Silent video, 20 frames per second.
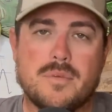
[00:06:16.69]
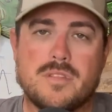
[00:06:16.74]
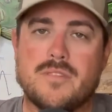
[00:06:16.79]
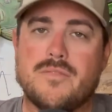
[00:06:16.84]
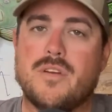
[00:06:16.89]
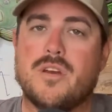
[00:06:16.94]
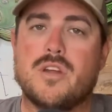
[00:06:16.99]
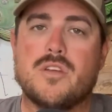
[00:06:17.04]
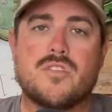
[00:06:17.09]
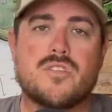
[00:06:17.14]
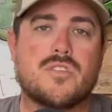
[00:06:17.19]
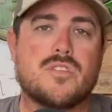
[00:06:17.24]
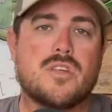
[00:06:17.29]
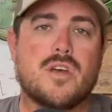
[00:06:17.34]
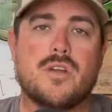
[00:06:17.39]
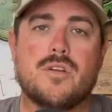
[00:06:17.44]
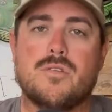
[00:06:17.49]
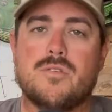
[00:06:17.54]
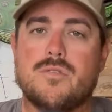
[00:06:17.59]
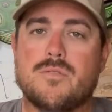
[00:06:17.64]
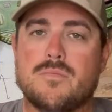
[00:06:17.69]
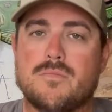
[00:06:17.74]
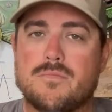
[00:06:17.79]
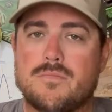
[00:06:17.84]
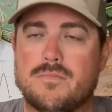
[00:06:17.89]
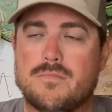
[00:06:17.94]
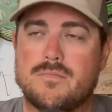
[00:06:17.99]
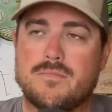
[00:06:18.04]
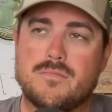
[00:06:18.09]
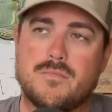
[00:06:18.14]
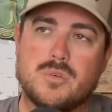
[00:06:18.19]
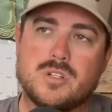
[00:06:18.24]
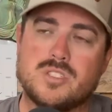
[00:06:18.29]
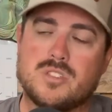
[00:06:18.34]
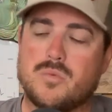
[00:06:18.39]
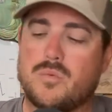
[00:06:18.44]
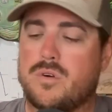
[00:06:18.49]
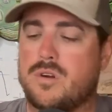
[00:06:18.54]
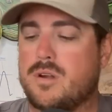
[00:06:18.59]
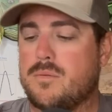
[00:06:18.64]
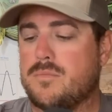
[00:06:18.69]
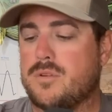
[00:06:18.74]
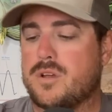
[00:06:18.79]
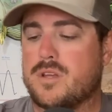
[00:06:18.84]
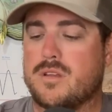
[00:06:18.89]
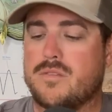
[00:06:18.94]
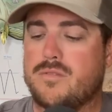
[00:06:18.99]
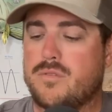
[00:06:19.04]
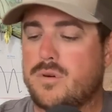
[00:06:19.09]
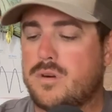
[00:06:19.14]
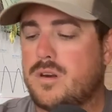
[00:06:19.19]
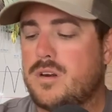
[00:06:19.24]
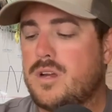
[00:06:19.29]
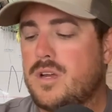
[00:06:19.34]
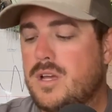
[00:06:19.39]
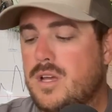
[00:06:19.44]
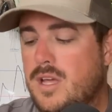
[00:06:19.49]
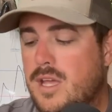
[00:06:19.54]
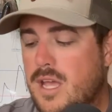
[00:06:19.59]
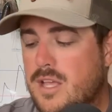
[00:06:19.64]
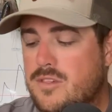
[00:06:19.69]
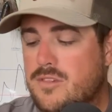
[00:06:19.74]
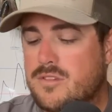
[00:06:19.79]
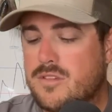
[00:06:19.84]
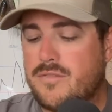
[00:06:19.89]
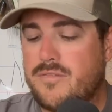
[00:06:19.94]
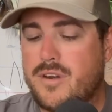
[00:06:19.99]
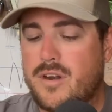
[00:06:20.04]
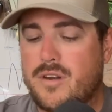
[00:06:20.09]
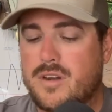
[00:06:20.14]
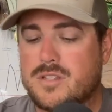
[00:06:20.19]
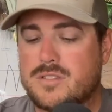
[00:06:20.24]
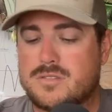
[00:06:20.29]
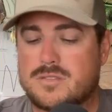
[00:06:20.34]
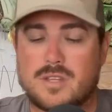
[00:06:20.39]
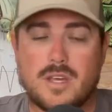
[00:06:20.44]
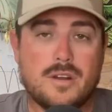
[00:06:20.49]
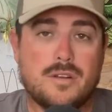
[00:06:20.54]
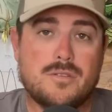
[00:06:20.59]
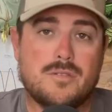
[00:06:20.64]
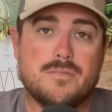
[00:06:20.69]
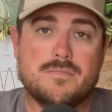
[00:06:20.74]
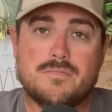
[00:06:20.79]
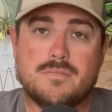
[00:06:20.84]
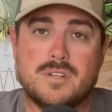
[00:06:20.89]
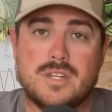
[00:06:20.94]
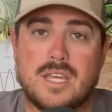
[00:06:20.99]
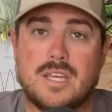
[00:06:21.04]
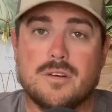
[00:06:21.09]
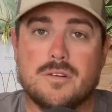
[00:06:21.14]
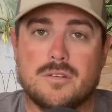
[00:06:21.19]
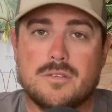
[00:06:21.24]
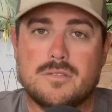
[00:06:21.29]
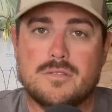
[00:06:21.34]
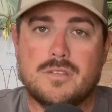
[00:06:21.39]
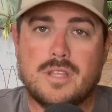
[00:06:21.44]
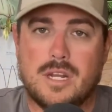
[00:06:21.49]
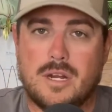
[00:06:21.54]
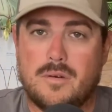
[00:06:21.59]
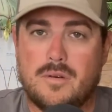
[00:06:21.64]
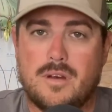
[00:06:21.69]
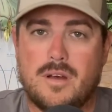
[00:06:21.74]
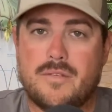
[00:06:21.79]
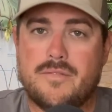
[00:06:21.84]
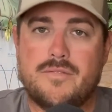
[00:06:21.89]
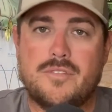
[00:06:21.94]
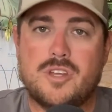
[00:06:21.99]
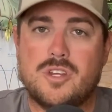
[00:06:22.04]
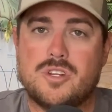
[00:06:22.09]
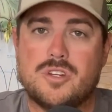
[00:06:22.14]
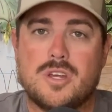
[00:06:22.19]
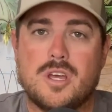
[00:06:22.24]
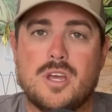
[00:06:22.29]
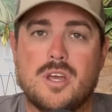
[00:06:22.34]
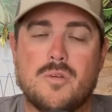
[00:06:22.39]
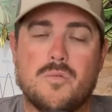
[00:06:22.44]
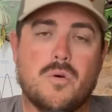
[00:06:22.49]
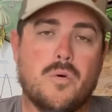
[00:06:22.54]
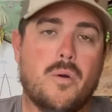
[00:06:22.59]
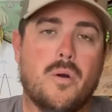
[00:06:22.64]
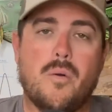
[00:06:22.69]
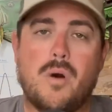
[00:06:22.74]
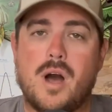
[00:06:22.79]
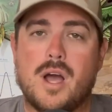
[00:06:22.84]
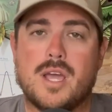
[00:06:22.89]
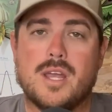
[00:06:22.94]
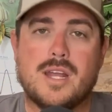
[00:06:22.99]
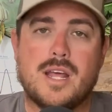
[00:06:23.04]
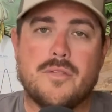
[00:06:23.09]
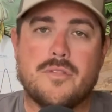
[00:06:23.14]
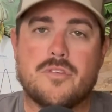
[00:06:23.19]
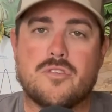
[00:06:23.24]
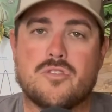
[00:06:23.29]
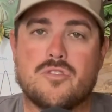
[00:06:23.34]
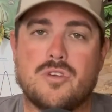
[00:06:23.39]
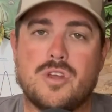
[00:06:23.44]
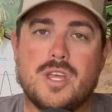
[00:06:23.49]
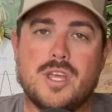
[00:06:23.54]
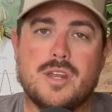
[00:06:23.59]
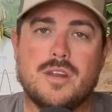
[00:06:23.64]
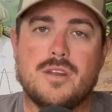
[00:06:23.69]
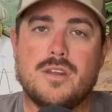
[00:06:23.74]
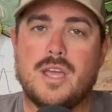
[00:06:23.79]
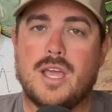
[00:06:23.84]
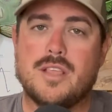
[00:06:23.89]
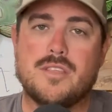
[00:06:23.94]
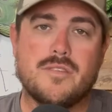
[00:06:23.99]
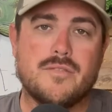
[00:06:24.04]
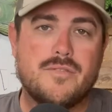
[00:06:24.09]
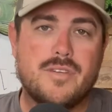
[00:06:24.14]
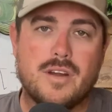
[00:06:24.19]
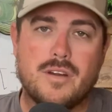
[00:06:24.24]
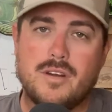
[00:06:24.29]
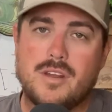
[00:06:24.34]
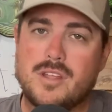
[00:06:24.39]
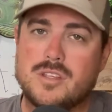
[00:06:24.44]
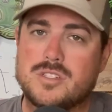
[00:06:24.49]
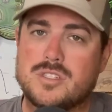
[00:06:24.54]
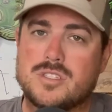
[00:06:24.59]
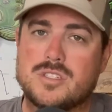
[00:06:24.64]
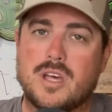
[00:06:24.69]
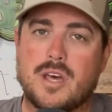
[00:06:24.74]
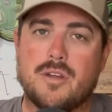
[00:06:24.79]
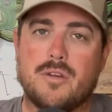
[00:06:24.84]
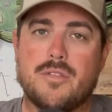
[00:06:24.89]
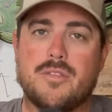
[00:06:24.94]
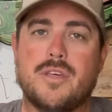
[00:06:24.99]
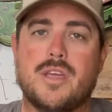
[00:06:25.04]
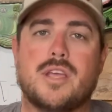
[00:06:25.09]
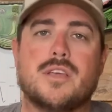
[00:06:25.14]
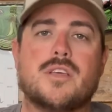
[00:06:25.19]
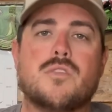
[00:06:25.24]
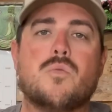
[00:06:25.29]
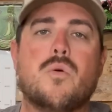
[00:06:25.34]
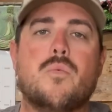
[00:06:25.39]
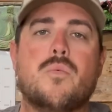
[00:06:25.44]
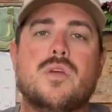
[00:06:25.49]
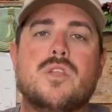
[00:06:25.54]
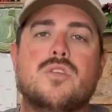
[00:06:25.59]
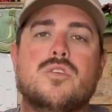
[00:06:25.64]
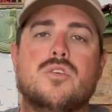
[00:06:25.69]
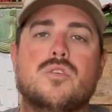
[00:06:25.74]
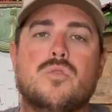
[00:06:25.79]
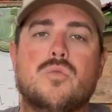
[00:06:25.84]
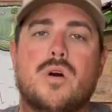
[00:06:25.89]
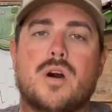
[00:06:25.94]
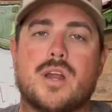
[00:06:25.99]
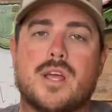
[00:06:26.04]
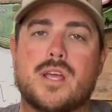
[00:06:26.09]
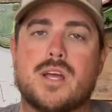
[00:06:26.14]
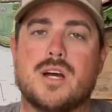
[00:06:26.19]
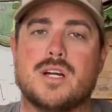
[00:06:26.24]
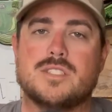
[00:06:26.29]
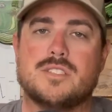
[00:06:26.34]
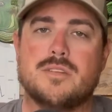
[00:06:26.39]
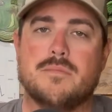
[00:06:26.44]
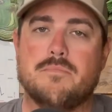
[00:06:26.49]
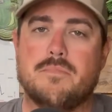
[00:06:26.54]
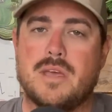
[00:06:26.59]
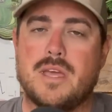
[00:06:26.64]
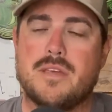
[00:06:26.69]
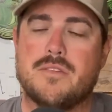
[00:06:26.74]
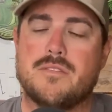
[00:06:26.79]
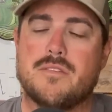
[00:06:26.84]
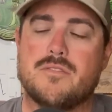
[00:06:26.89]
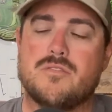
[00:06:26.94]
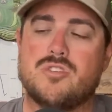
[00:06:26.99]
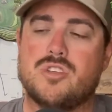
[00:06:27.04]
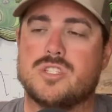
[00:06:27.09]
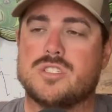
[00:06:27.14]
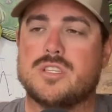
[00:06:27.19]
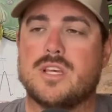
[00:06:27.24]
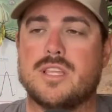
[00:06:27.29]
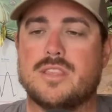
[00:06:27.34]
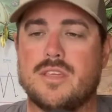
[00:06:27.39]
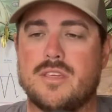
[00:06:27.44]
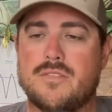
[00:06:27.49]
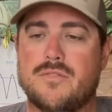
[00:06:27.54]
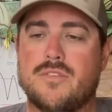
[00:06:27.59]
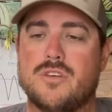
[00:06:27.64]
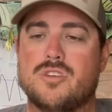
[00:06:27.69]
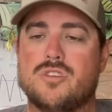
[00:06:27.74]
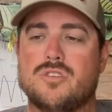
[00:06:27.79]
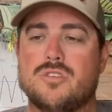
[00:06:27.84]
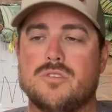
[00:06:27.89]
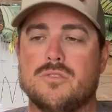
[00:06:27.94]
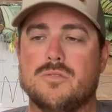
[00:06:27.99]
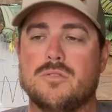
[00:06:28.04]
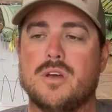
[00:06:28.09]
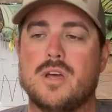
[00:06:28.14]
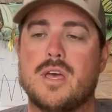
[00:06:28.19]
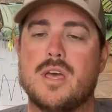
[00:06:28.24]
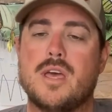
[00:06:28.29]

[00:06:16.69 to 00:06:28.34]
It's a very subtle, what's the word I'm looking for? It's just a very subtle deal. A fish, when we're walking down the street, it's a very subtle thing, because it's what we do on a constant basis, just like these fish do.